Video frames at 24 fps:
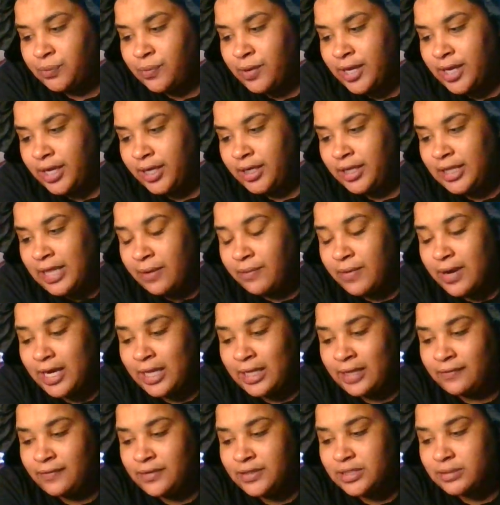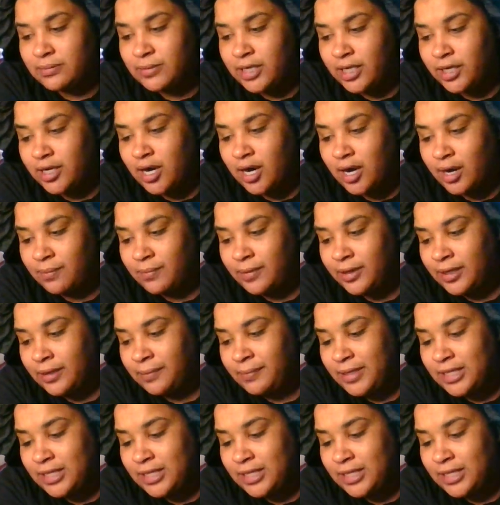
what they want to give you, some good karma,